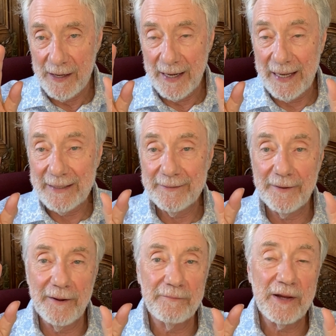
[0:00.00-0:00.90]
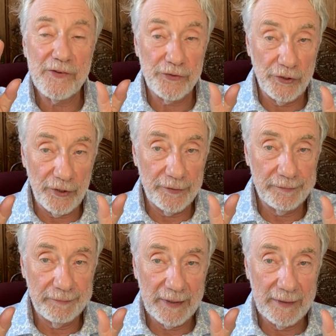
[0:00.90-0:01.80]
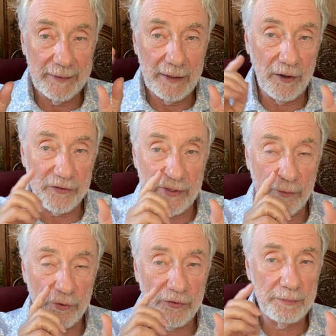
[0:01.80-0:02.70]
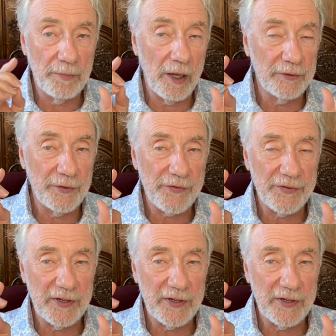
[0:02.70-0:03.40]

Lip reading: And as you know, in the large language models,